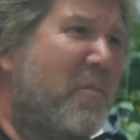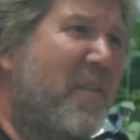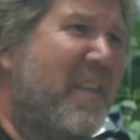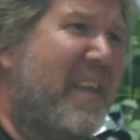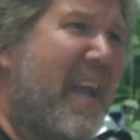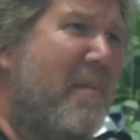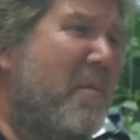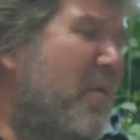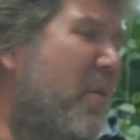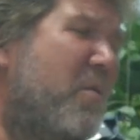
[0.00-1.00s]
up to the
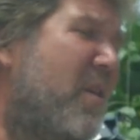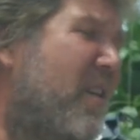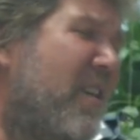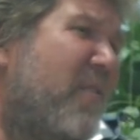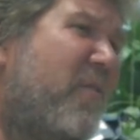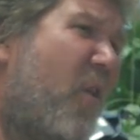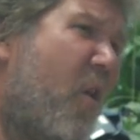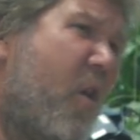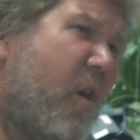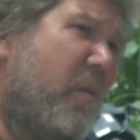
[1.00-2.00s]
cabin. But we weren't going to
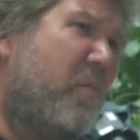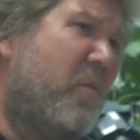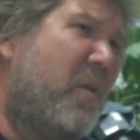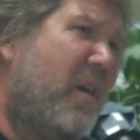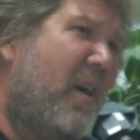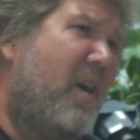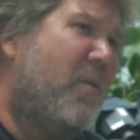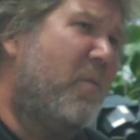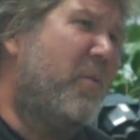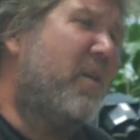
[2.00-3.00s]
farm.
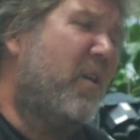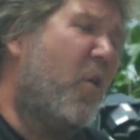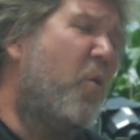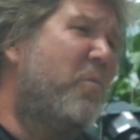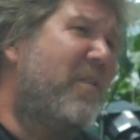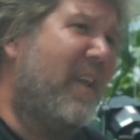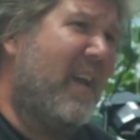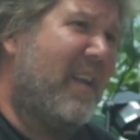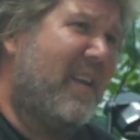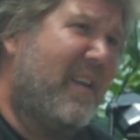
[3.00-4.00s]
We were going to
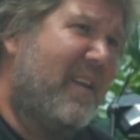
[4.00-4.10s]
homestead.